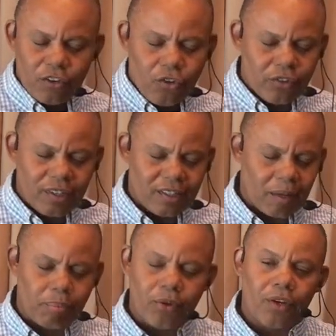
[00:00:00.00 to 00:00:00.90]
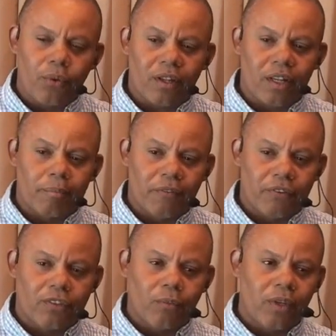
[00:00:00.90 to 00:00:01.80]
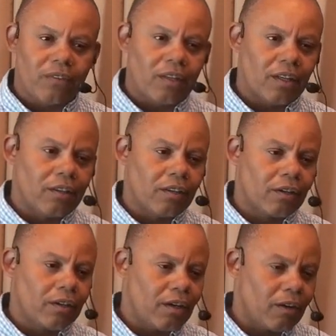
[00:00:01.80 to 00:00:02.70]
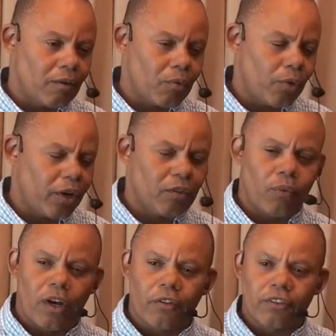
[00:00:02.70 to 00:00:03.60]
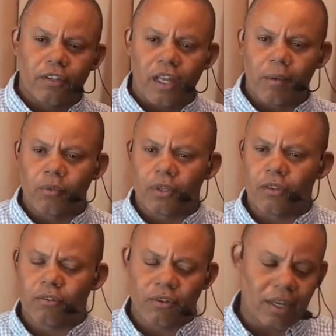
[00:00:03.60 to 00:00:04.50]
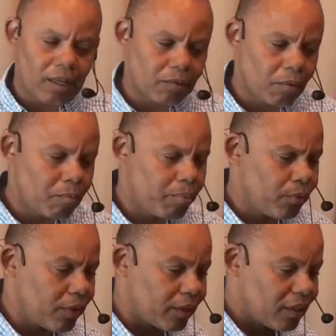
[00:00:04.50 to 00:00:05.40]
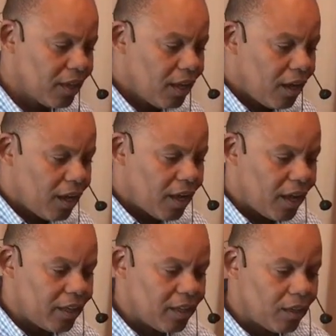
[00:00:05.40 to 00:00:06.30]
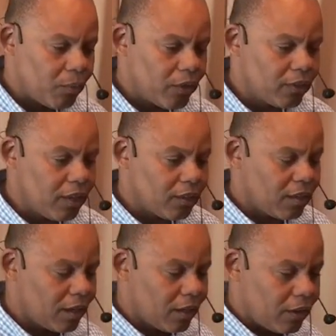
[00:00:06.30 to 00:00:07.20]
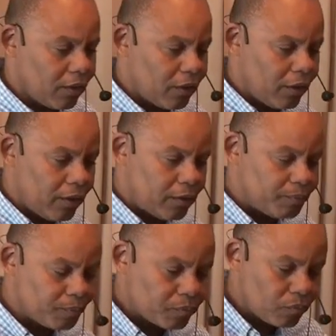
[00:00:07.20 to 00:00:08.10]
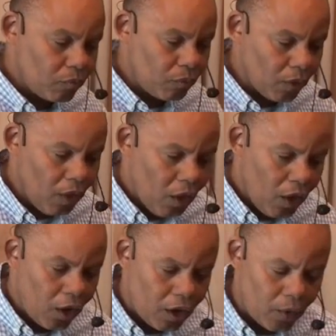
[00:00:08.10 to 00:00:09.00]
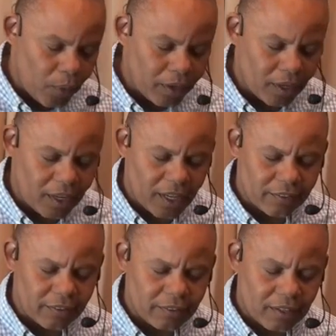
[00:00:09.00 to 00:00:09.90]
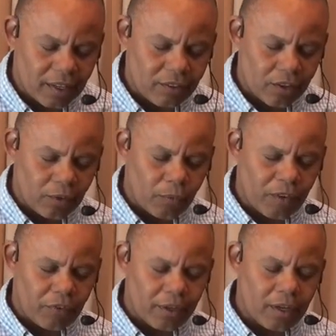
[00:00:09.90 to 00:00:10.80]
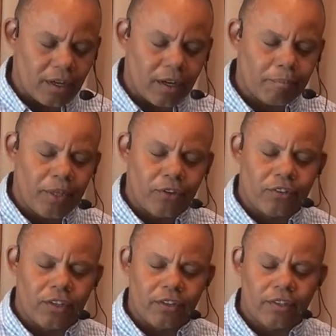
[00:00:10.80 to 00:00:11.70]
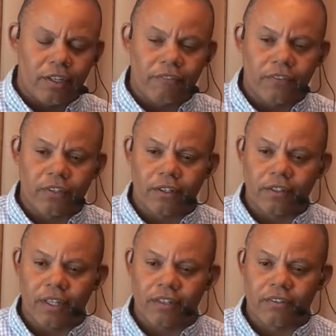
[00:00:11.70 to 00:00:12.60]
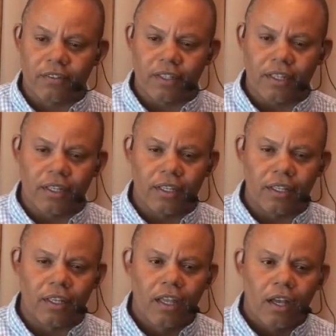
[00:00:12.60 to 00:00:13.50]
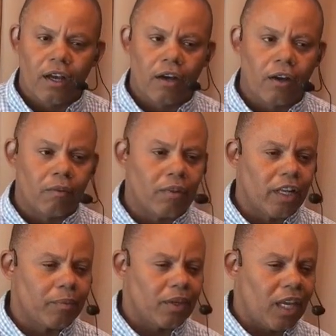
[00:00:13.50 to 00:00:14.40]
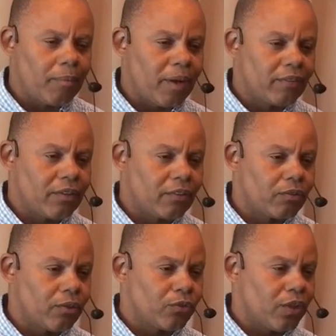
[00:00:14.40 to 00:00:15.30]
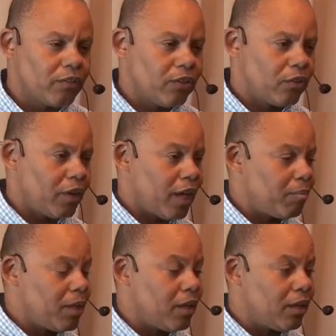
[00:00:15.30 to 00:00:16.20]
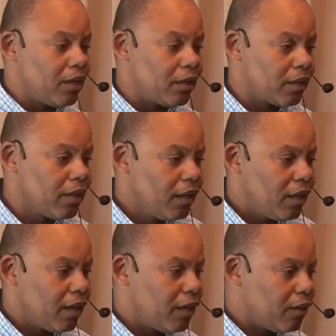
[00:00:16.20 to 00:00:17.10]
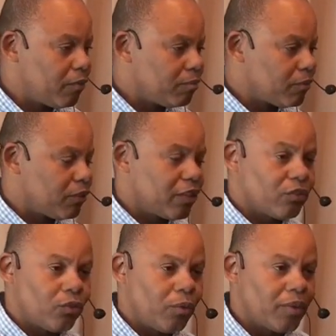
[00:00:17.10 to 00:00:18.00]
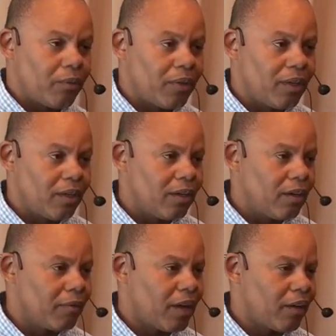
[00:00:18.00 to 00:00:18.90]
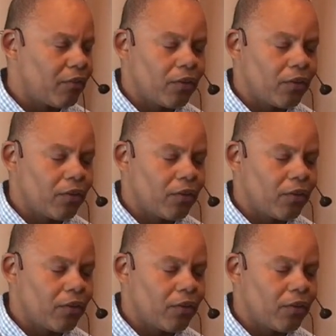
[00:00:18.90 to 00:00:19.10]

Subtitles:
usually get that pretty quickly, but for some reason it took quite a while this time to get to that point. And then it wasn't until one of the classes that, you know, Reverend Peter Teach, he facilitates the lesbian, gay, bisexual, transgender, and beyond discussion group that we have